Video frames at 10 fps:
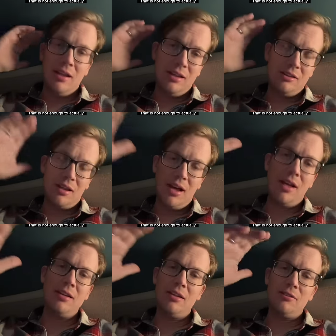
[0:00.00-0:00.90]
is
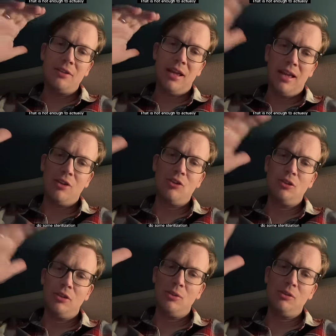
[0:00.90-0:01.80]
hot enough to
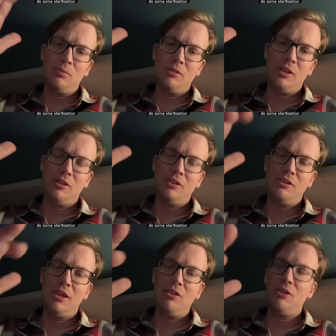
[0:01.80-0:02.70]
actually do some
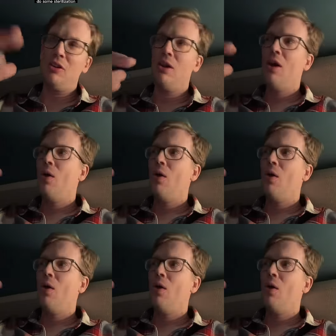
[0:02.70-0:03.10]
sterilization